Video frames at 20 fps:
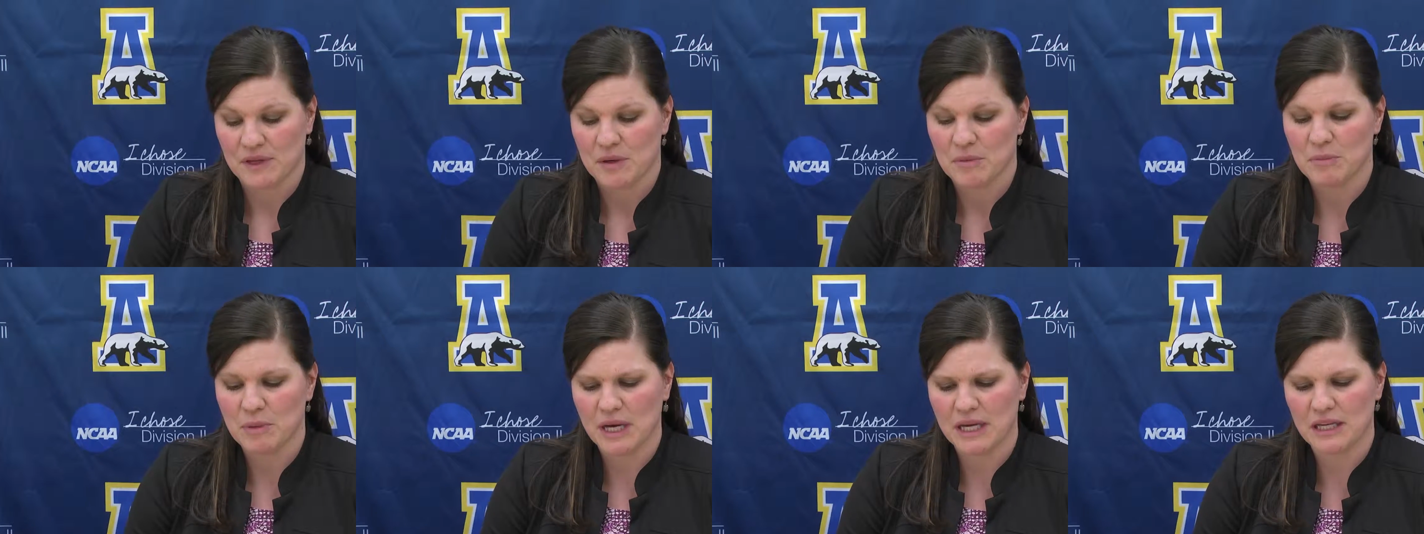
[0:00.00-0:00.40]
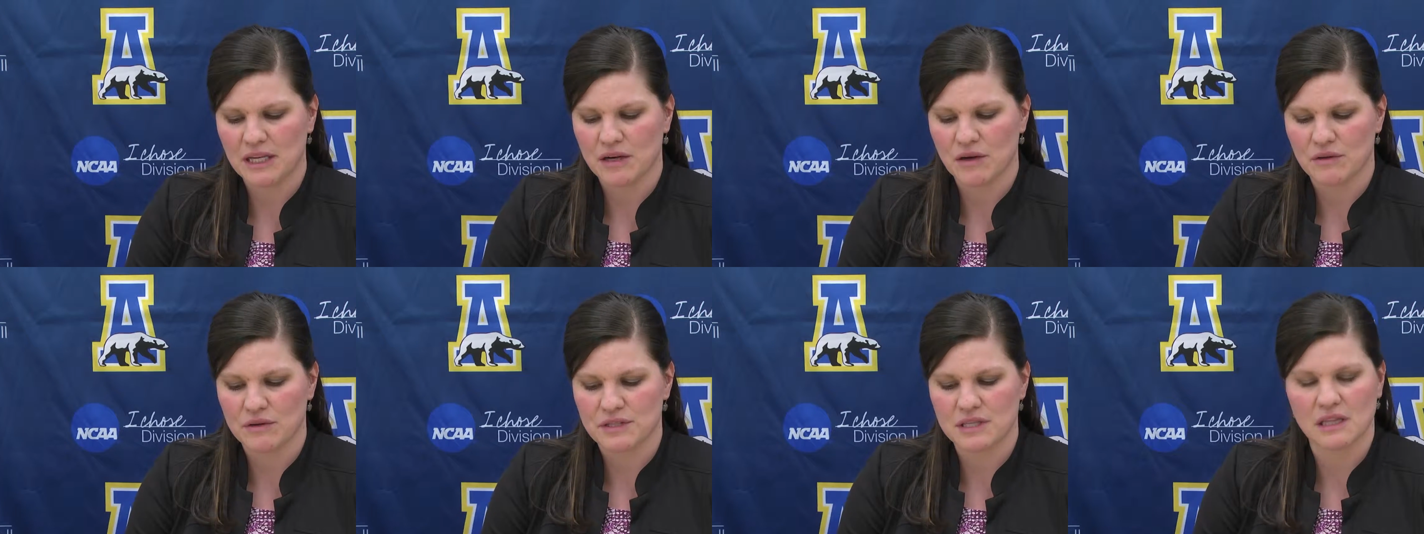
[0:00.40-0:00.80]
But, you
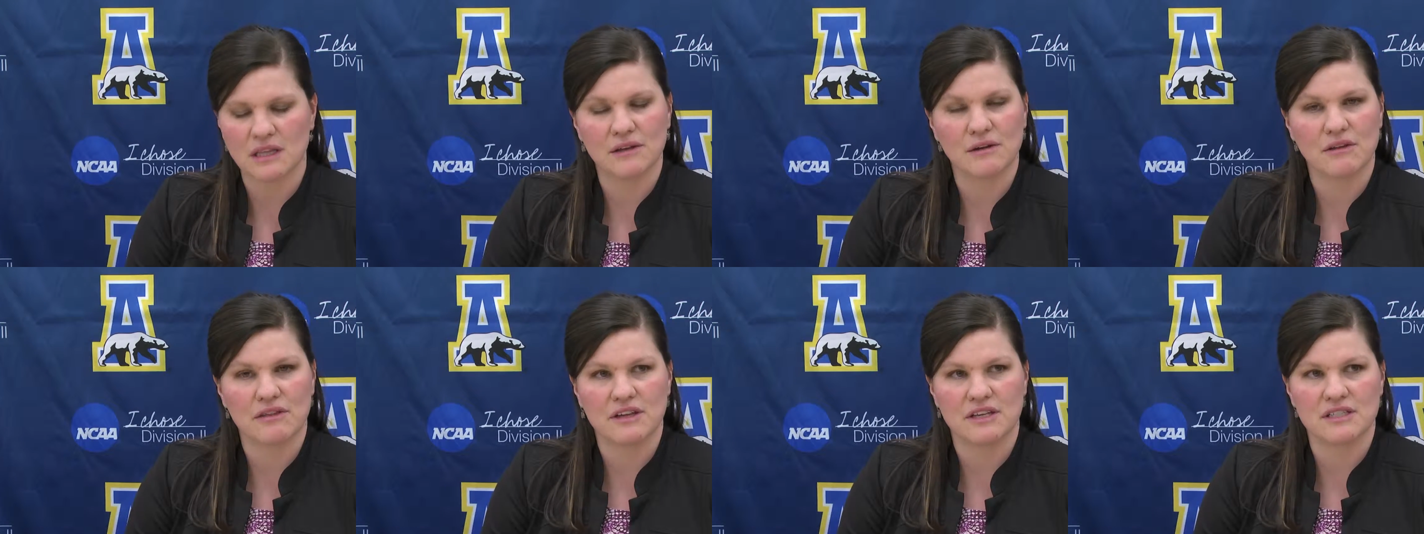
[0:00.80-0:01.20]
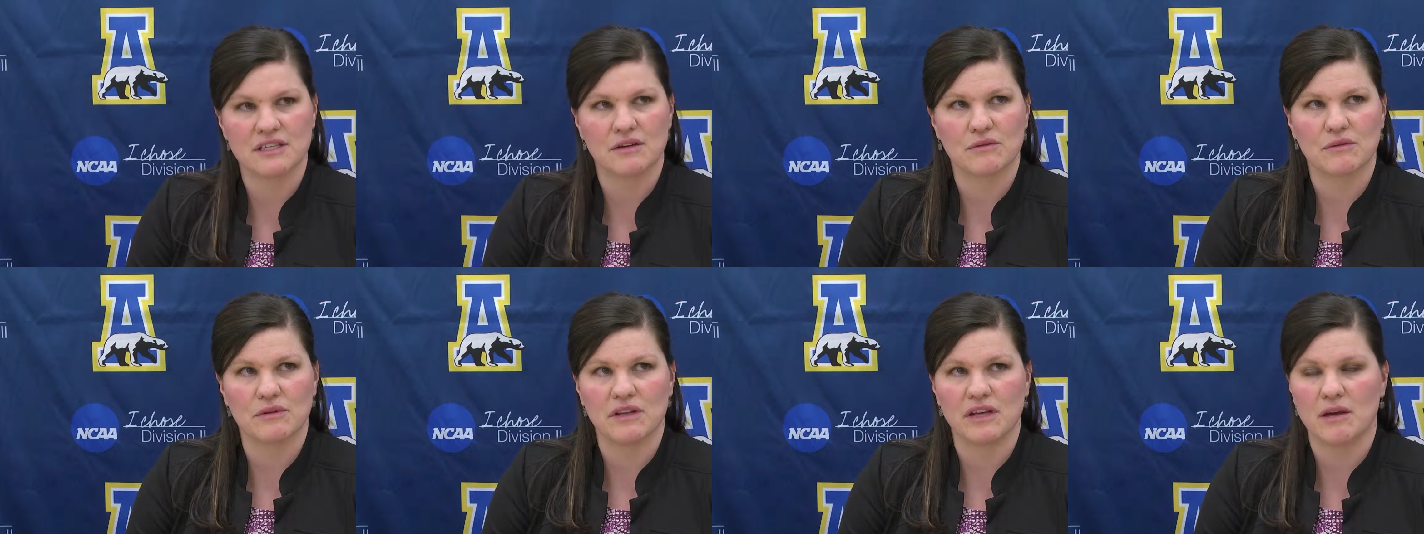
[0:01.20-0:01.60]
know, there's the little things
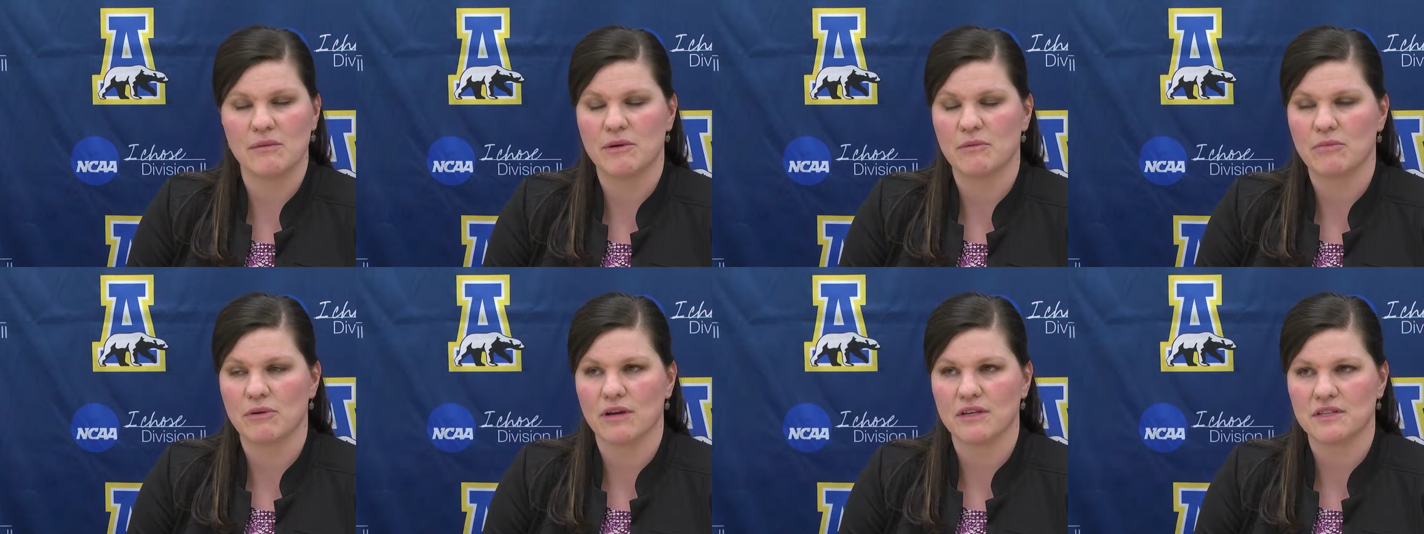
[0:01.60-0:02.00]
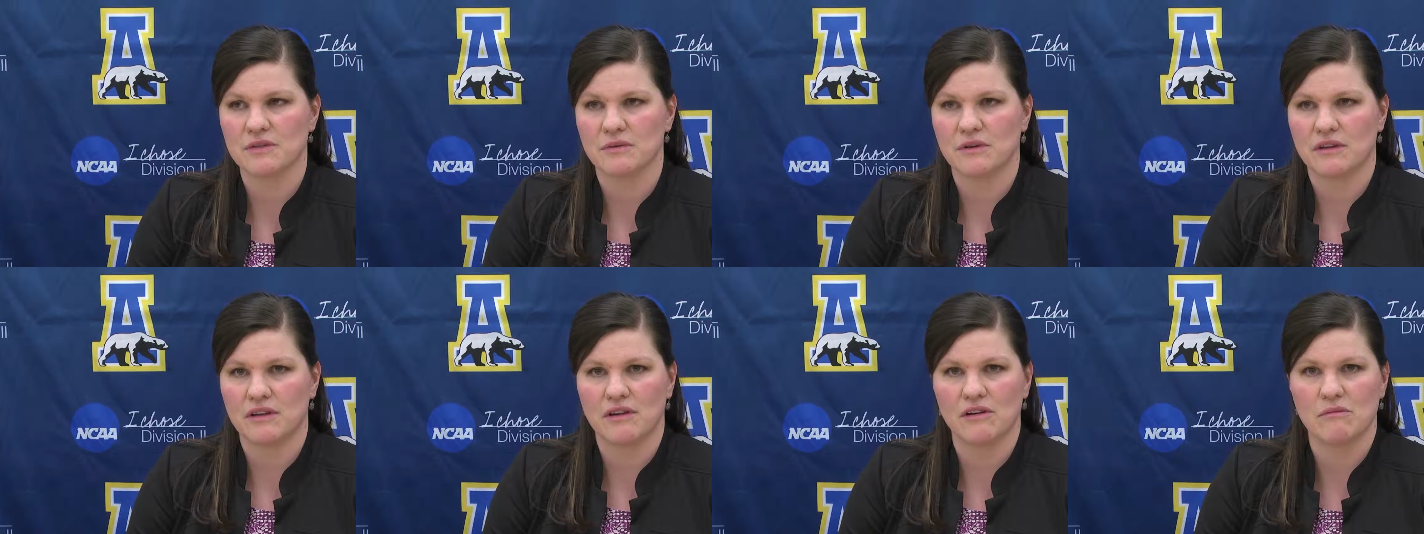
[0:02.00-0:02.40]
that really I'm impressed
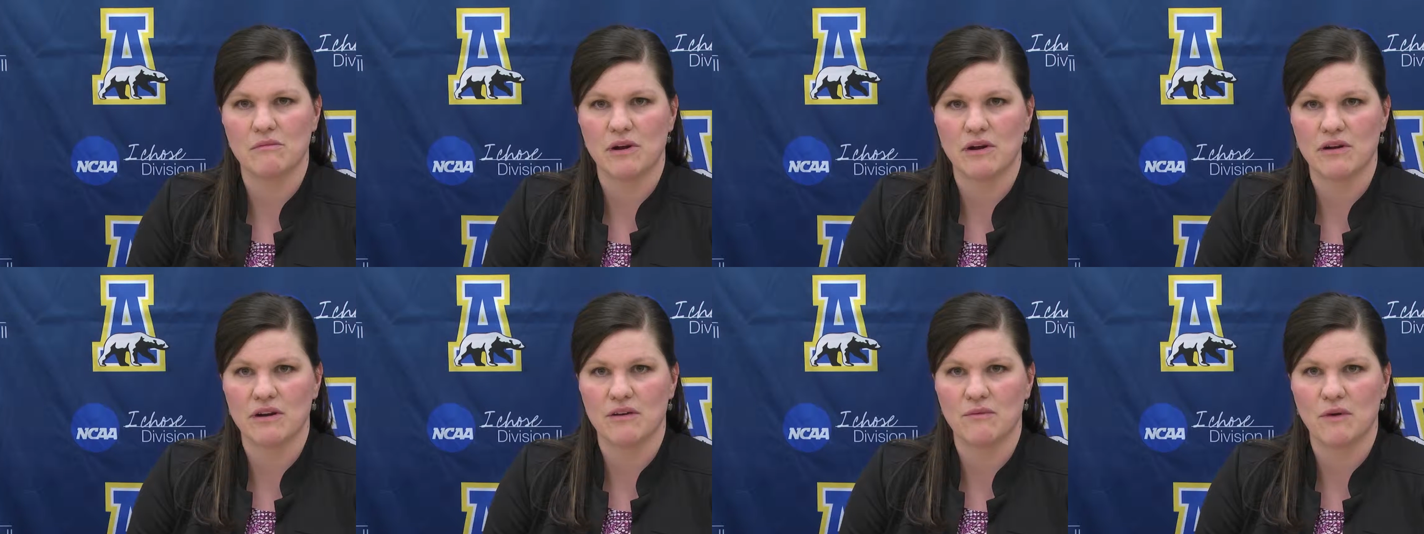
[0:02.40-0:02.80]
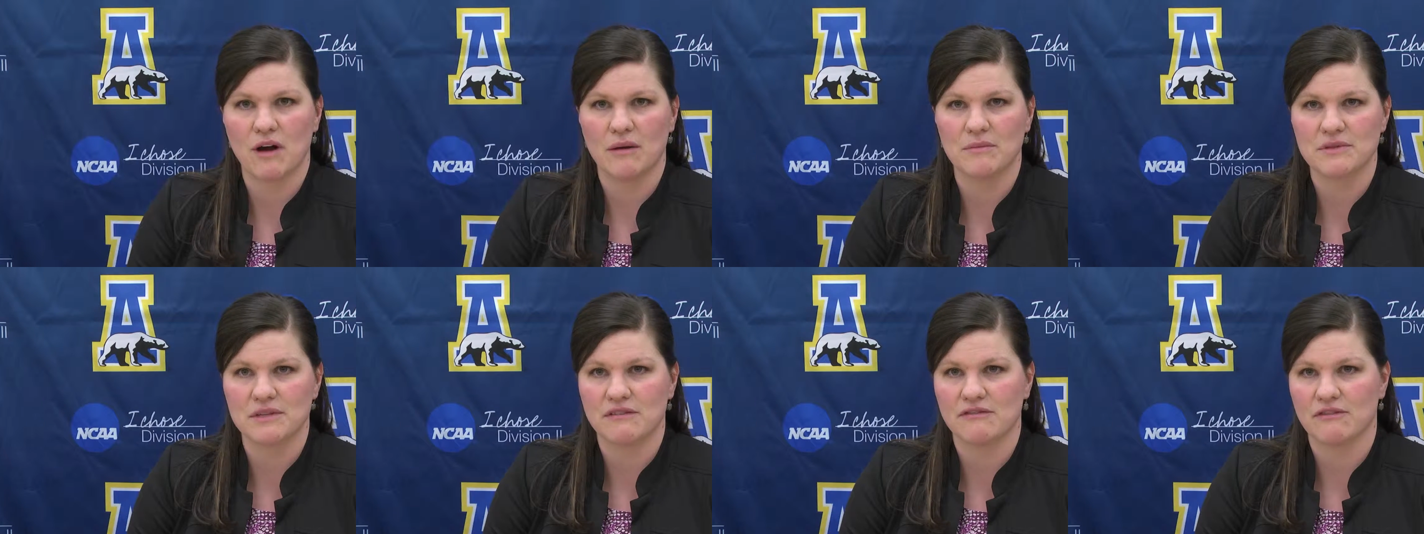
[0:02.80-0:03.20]
with. You know, Marion
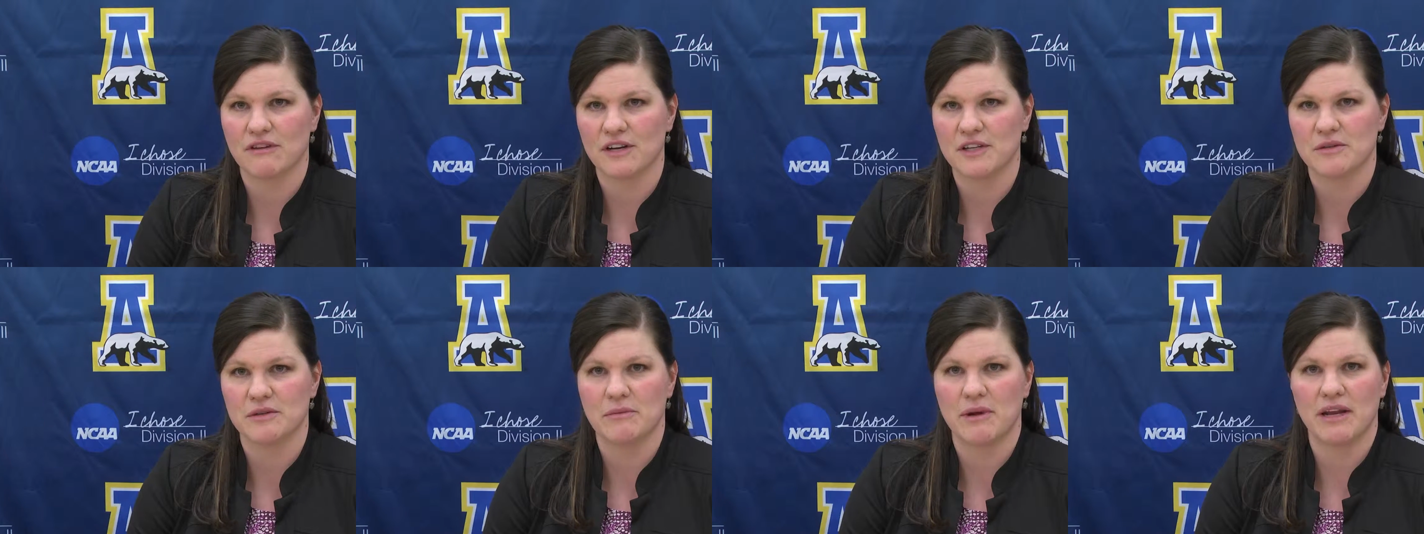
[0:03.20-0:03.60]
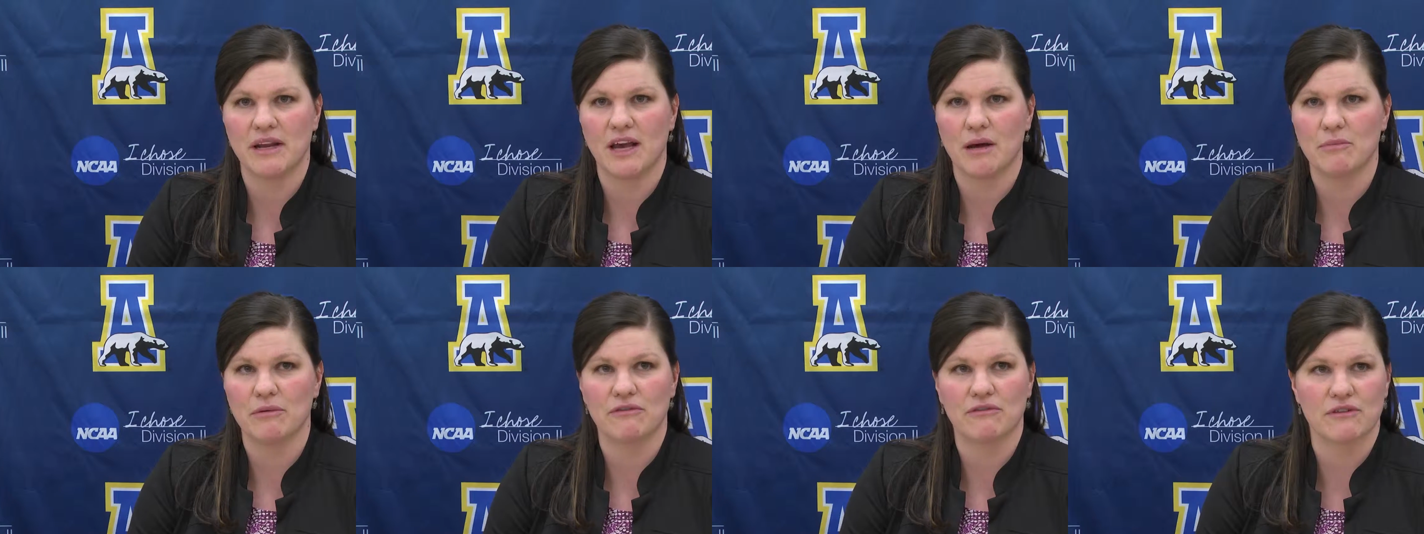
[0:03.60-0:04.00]
Walmsley, freshman, made a
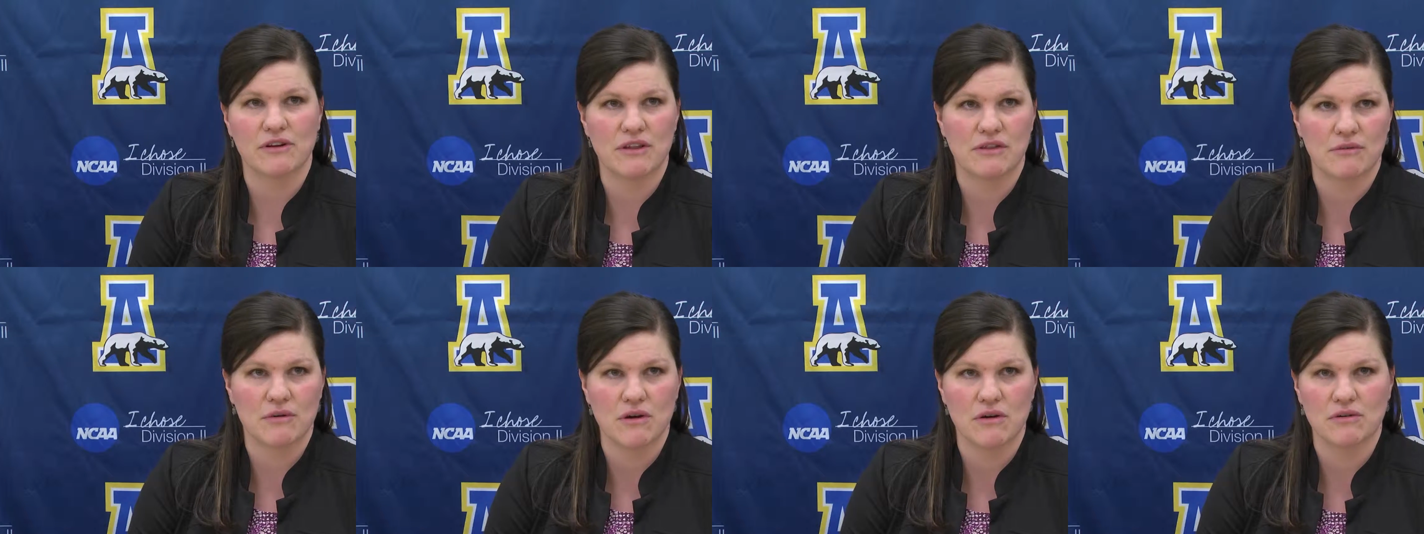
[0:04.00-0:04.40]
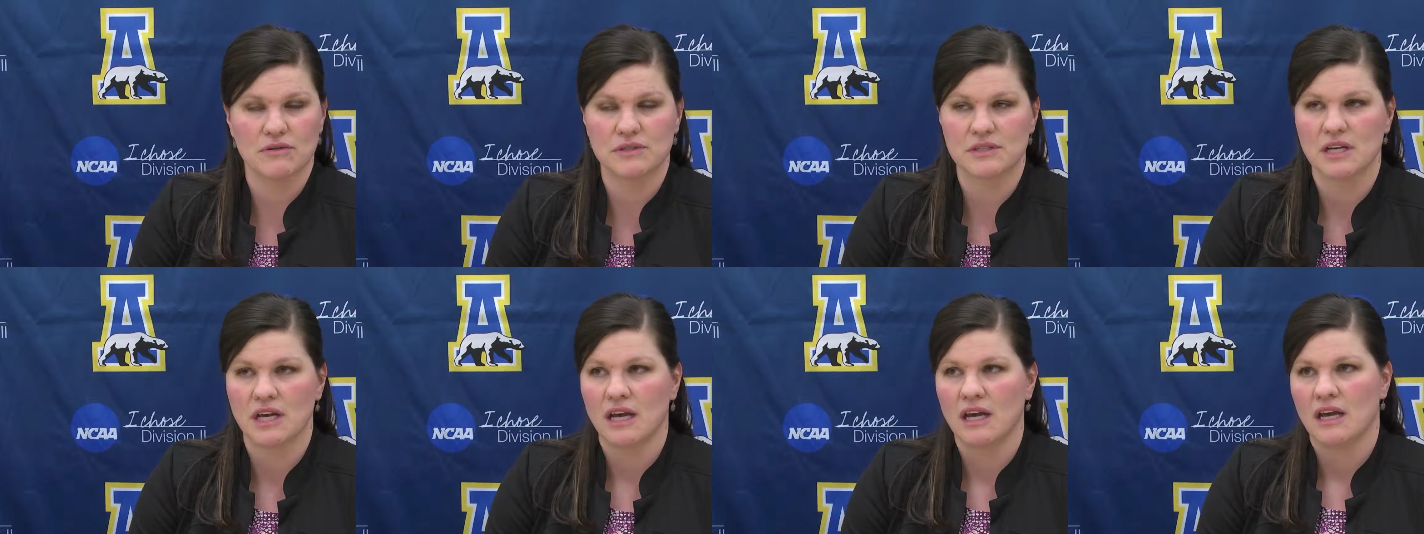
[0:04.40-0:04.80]
couple free
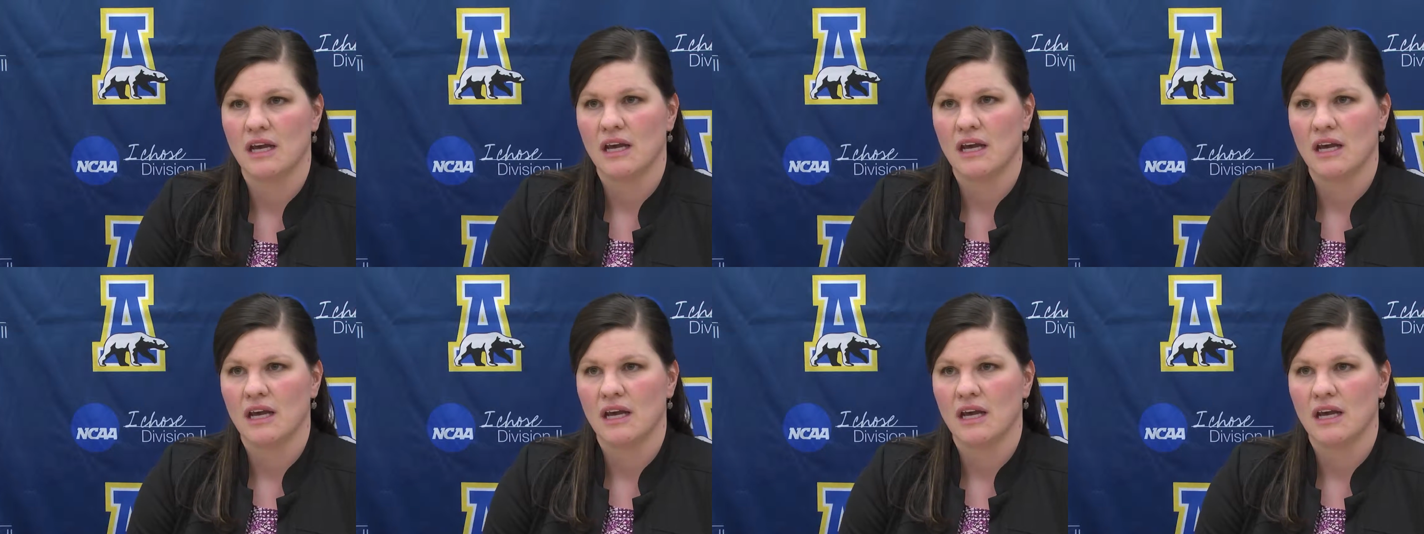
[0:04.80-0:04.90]
throws.